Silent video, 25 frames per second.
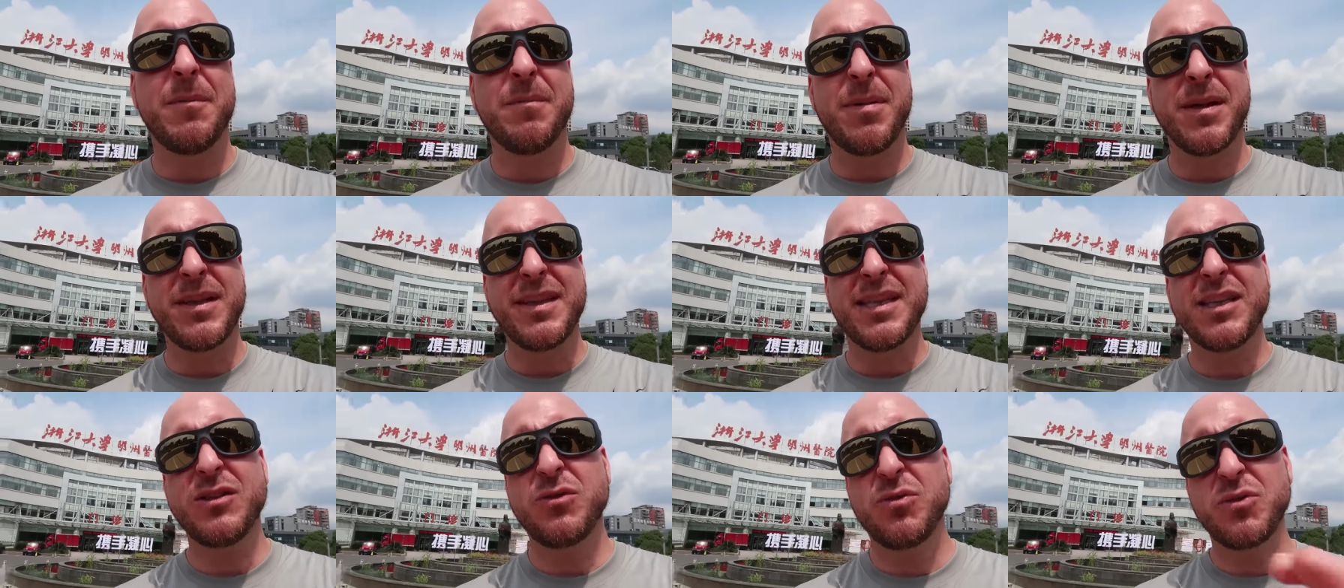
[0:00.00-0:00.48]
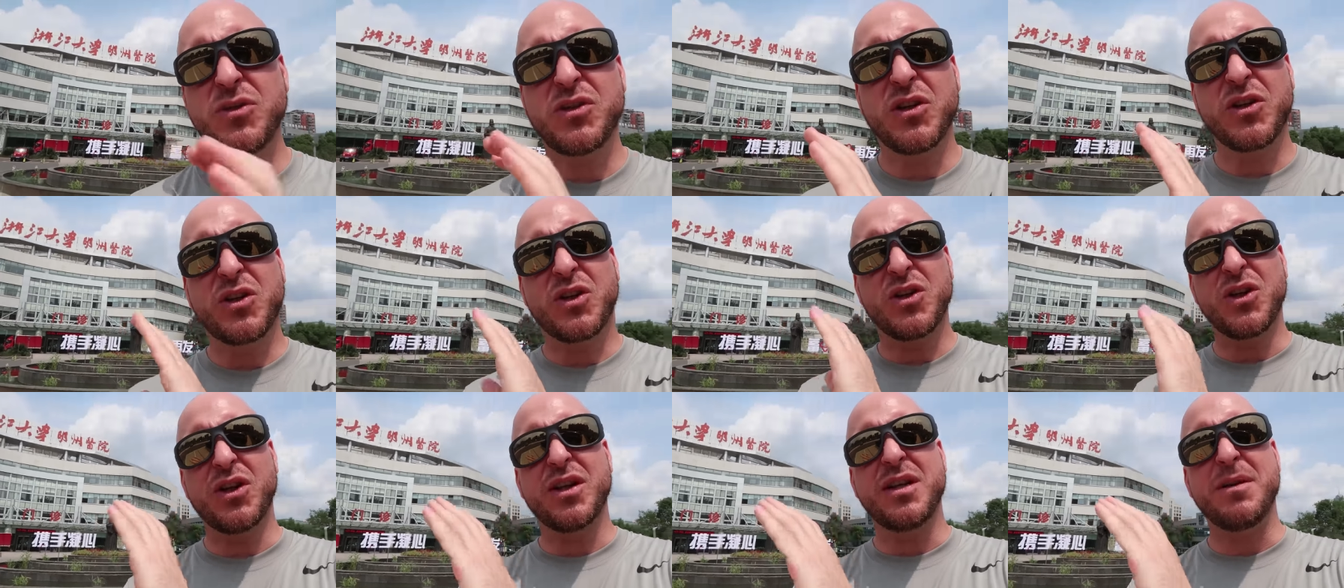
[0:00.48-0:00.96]
But this was a
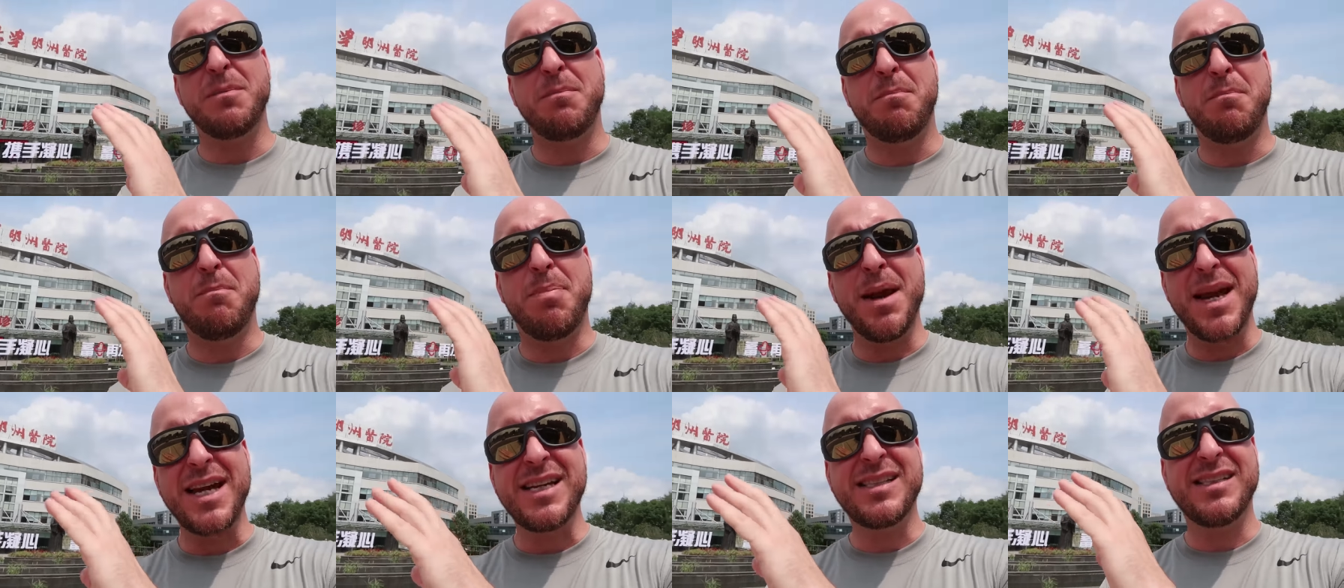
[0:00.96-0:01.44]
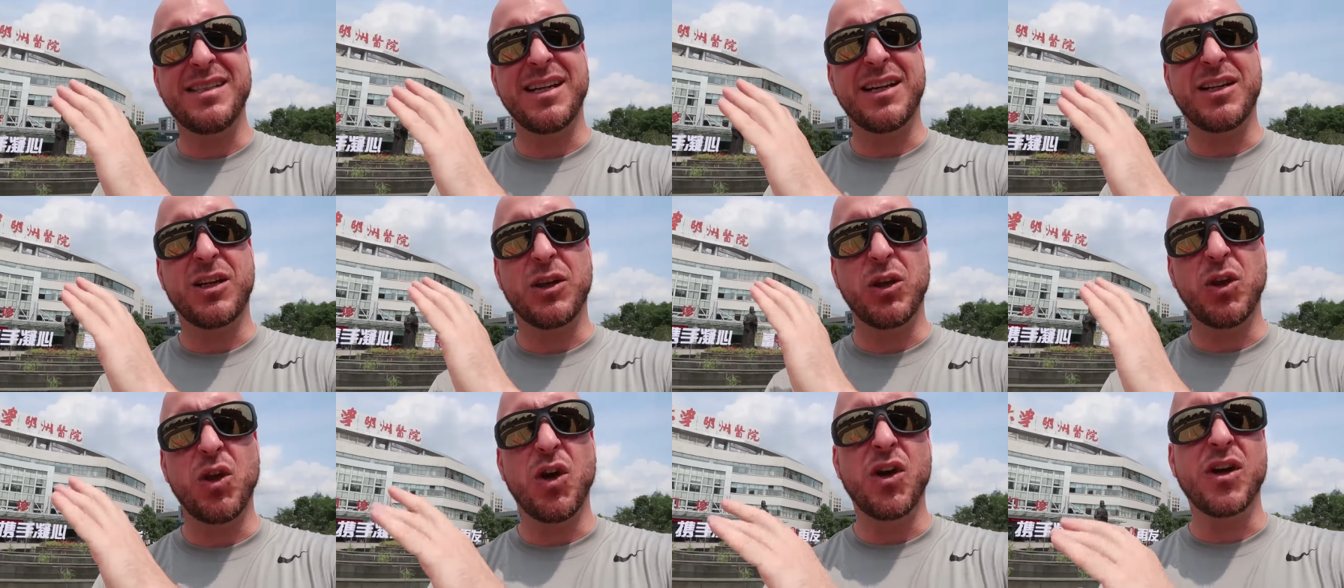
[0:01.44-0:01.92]
good
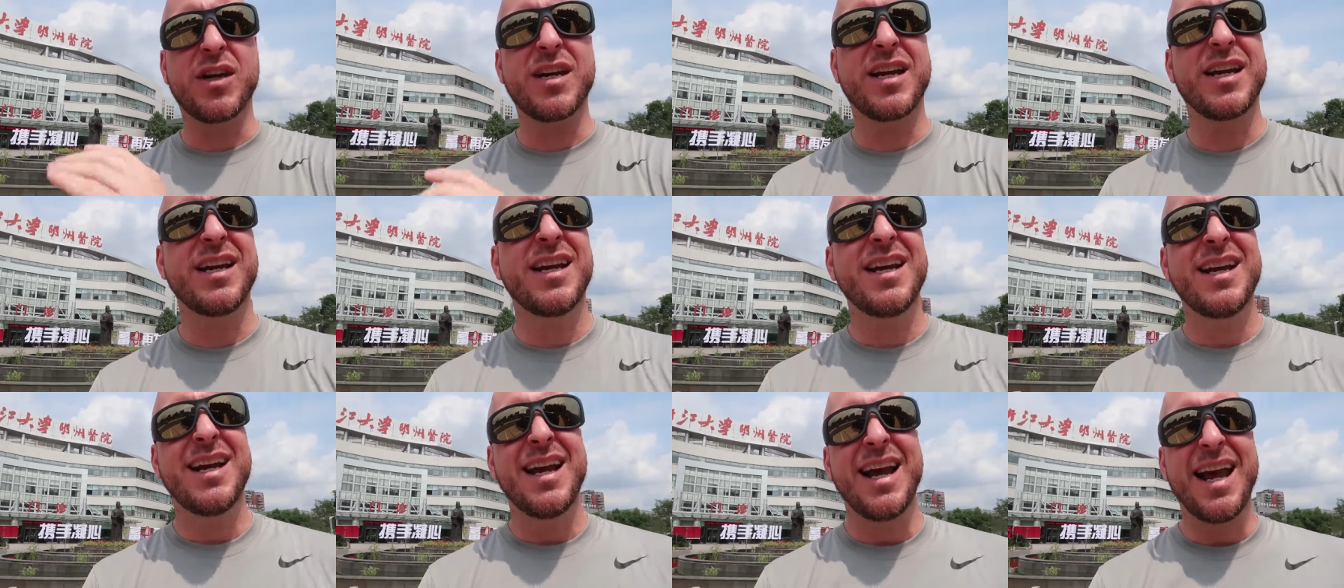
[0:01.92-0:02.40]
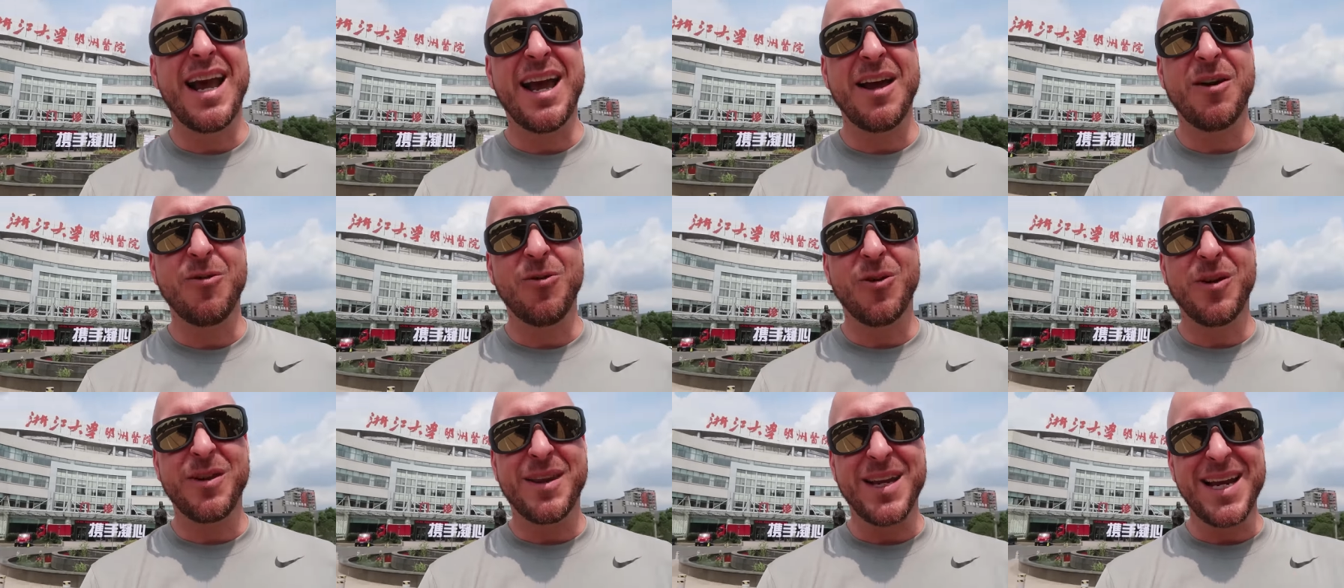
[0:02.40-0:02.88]
basic look
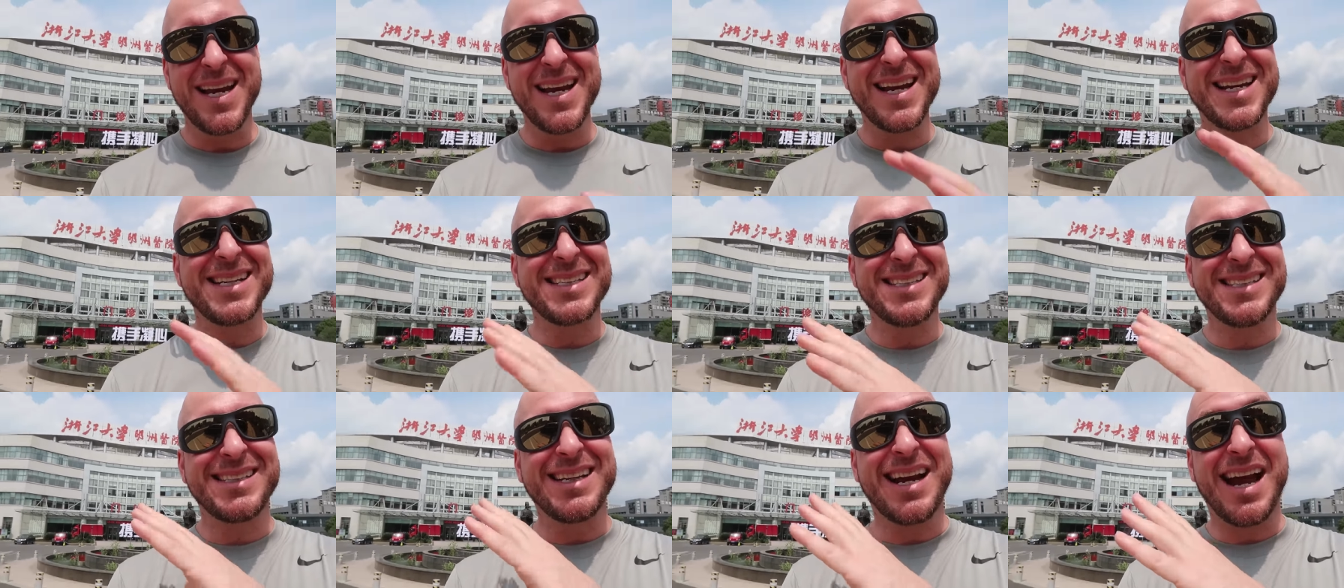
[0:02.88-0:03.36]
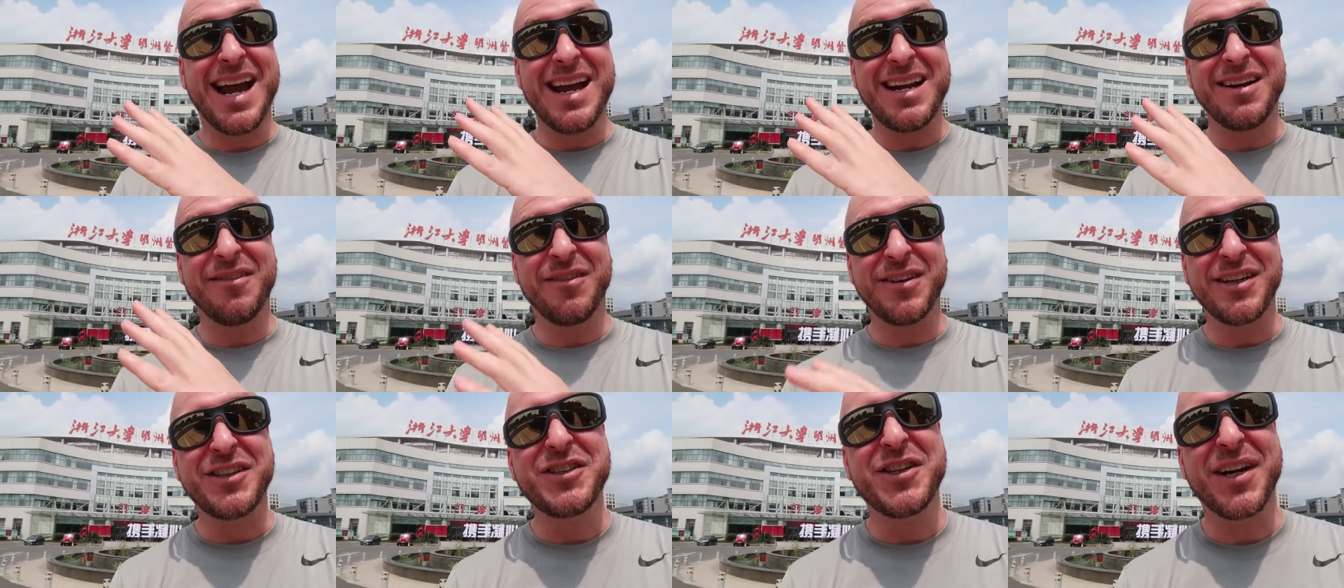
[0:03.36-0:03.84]
at the inside
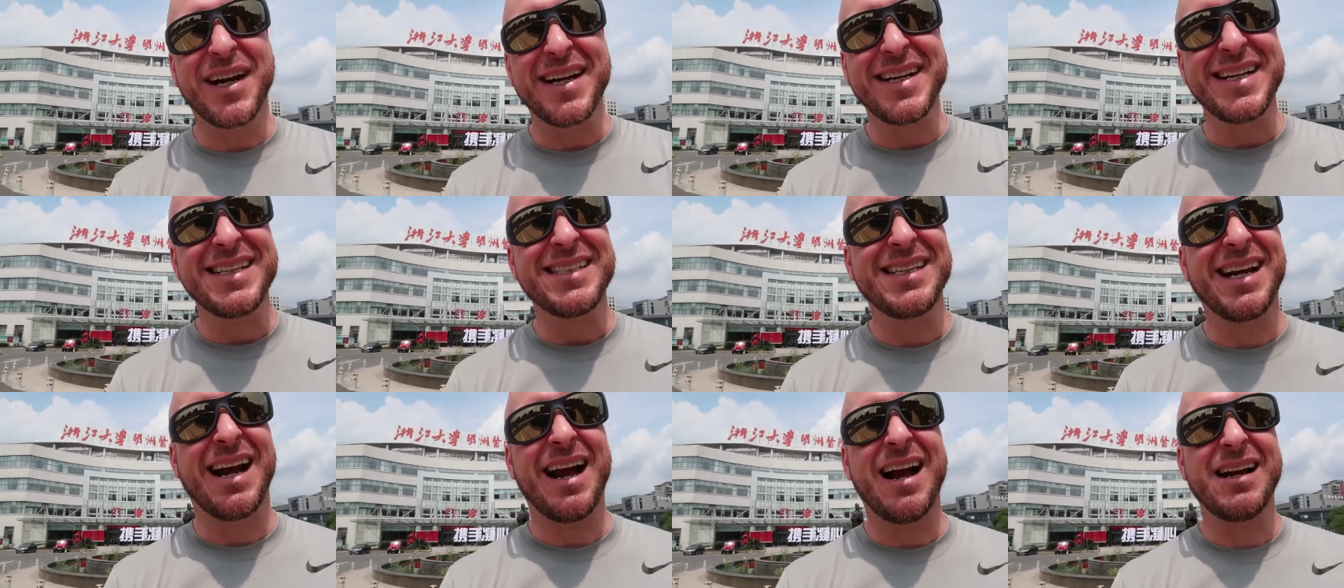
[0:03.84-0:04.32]
of a Chinese